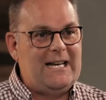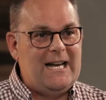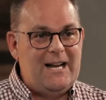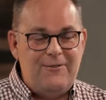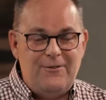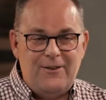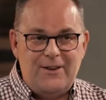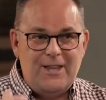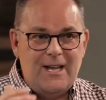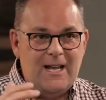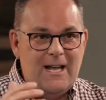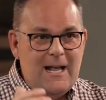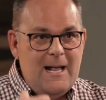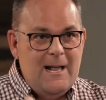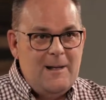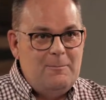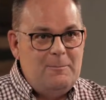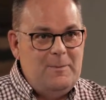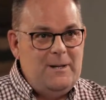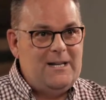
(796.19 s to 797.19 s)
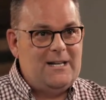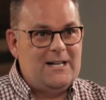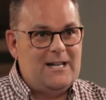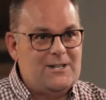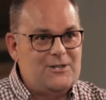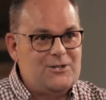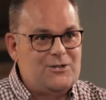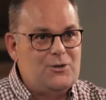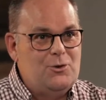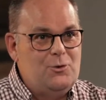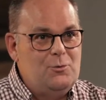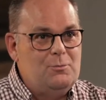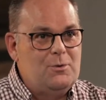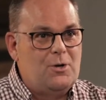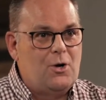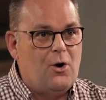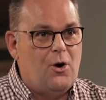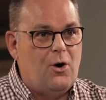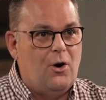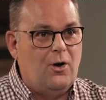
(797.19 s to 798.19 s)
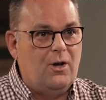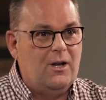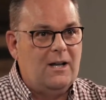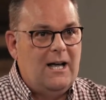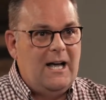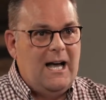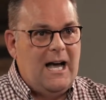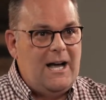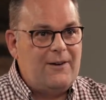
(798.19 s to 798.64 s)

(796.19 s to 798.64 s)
and everything being a Zoom call,